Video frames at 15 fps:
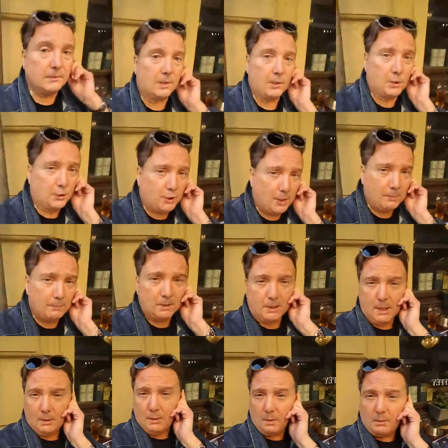Donald Trump,
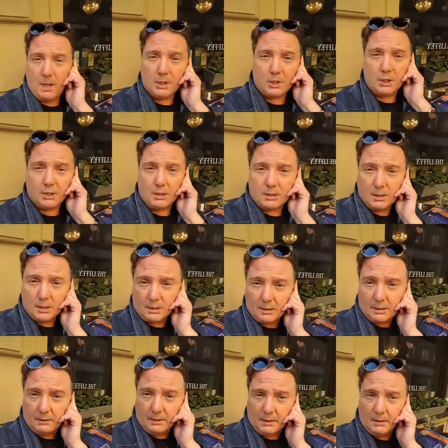yeah, we're watching
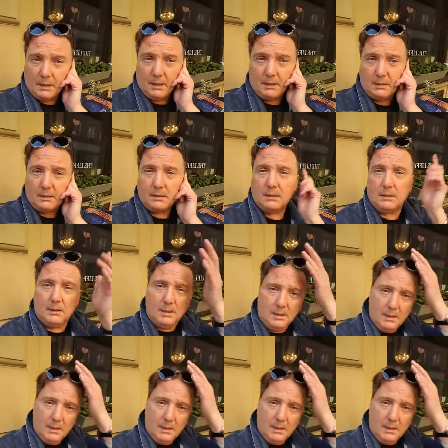Derek Lyons, yeah.